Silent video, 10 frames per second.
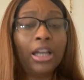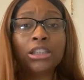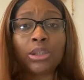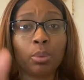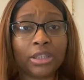
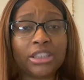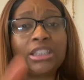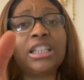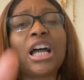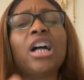So riches
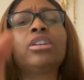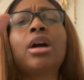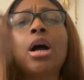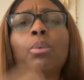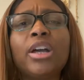and honor
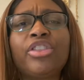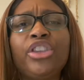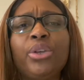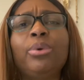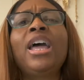are with
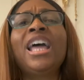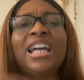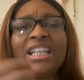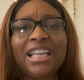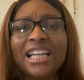you
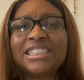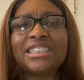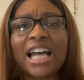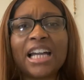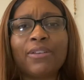and the
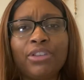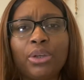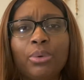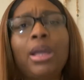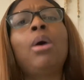inside of you.